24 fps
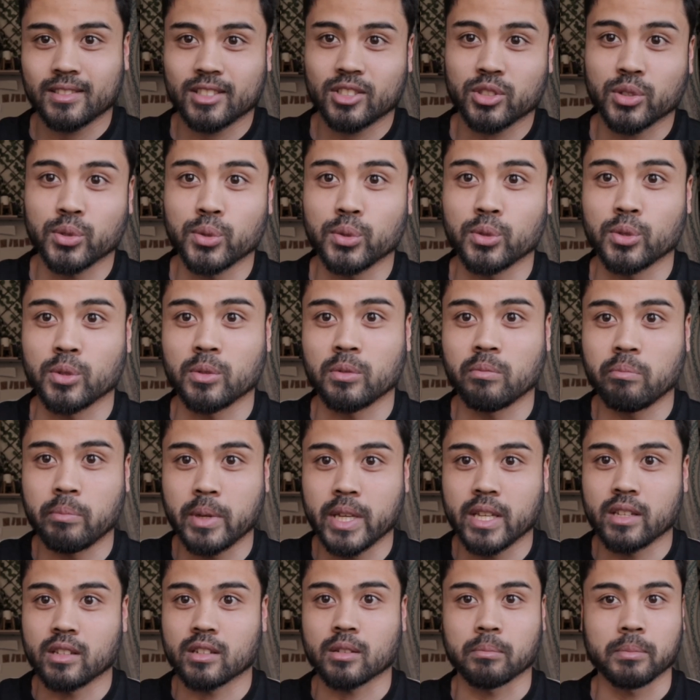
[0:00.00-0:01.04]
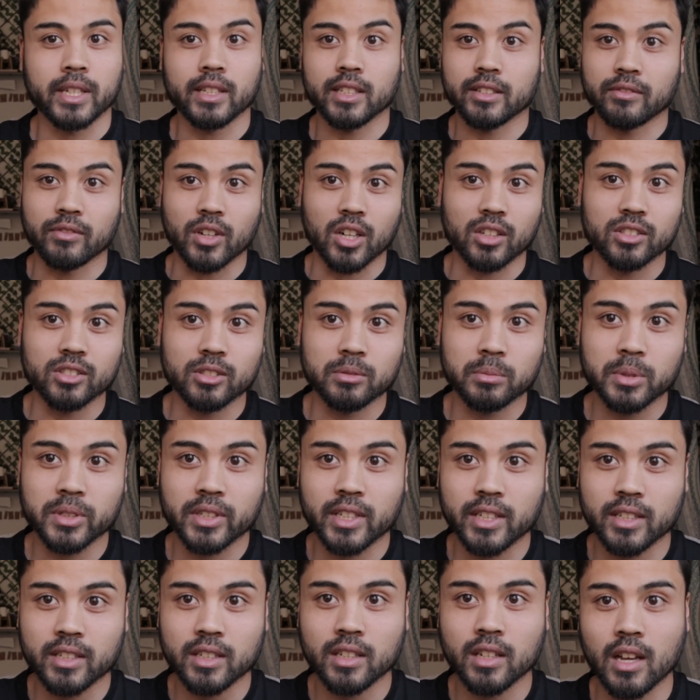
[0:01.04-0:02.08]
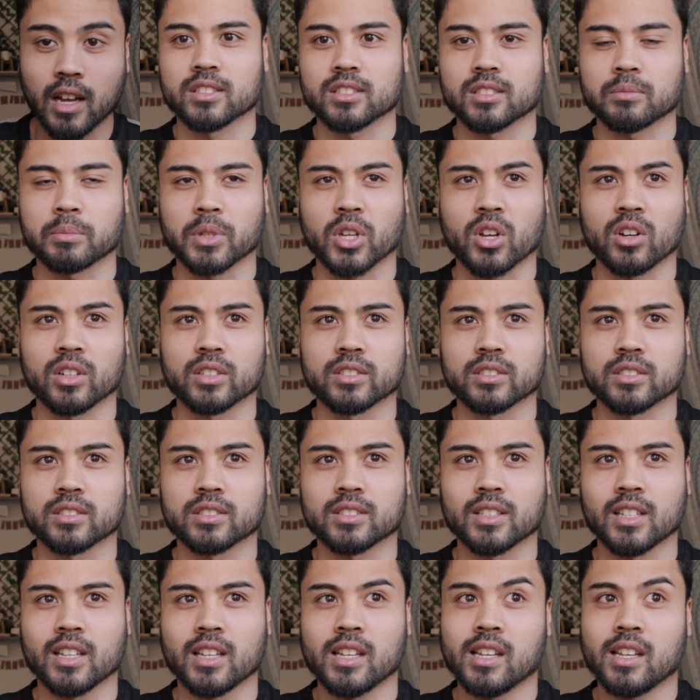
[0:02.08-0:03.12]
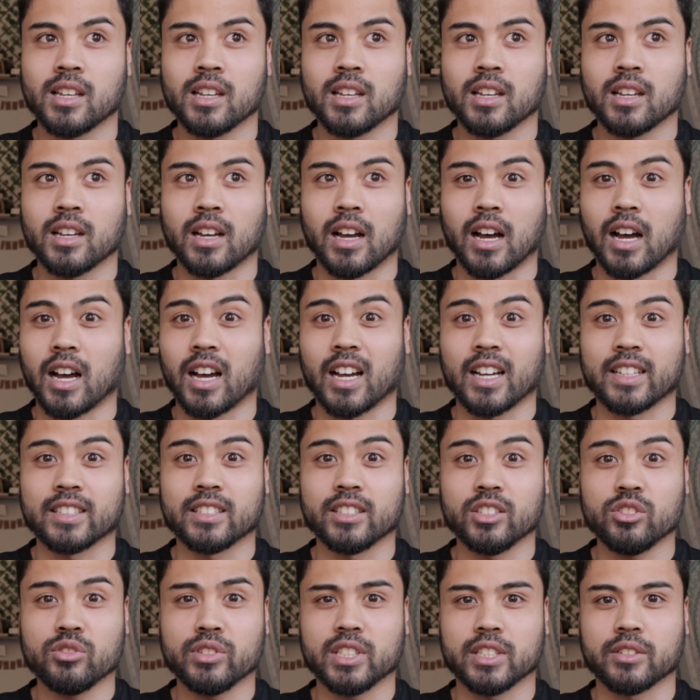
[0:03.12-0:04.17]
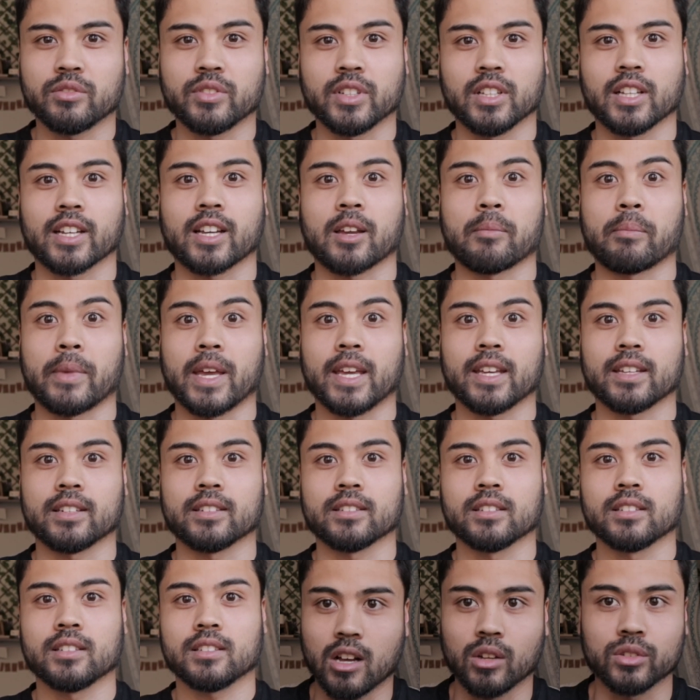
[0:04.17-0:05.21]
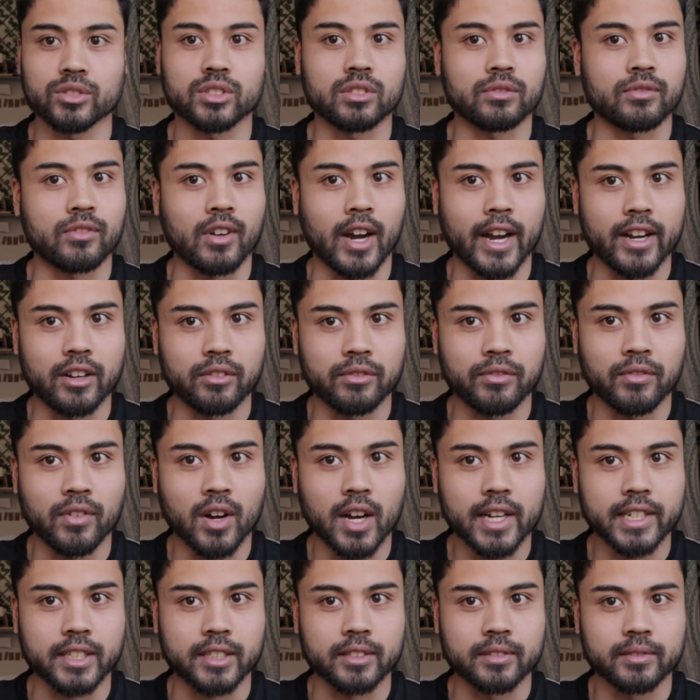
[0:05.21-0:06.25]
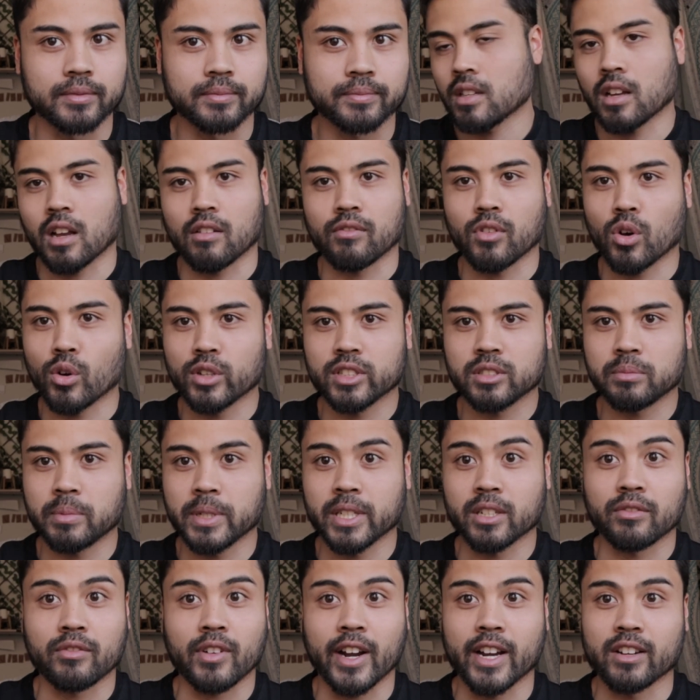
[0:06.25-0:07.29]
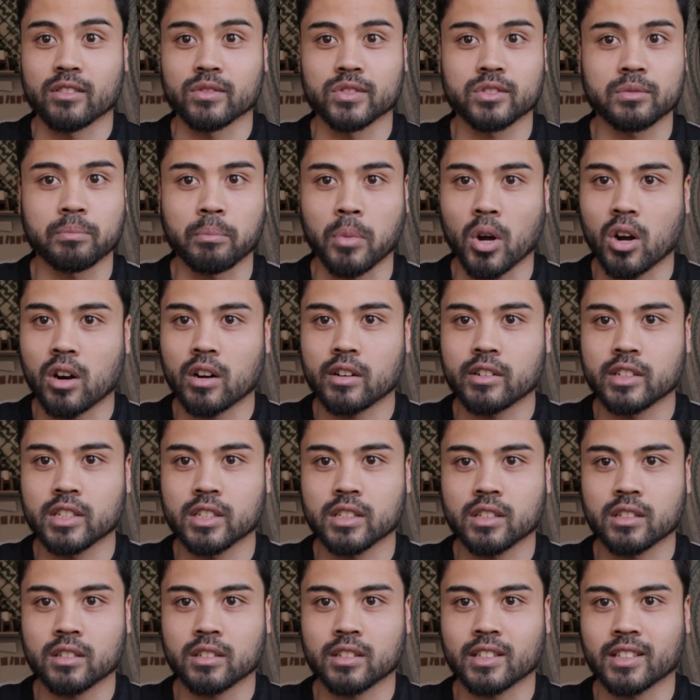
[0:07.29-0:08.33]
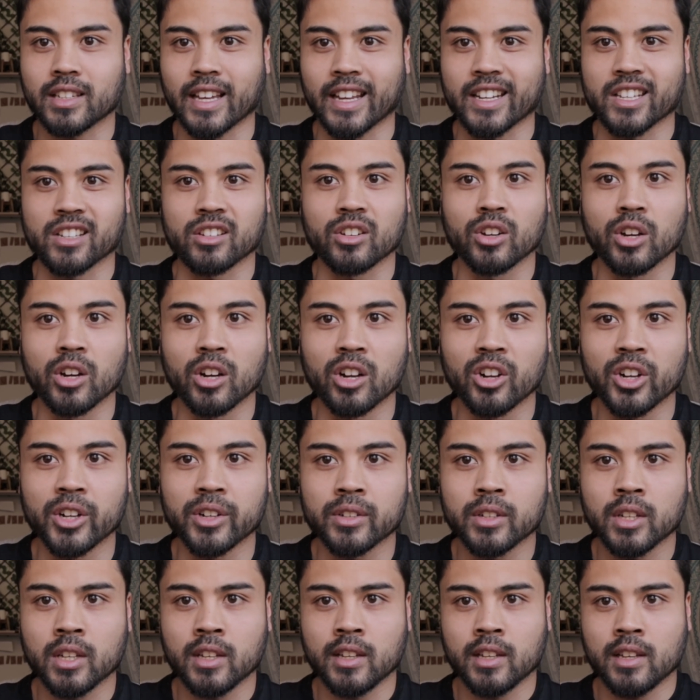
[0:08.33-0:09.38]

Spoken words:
To be completely vulnerable here is because I didn't really feel like a man. I was afraid of fighting. I've always been afraid of sparring, getting hurt.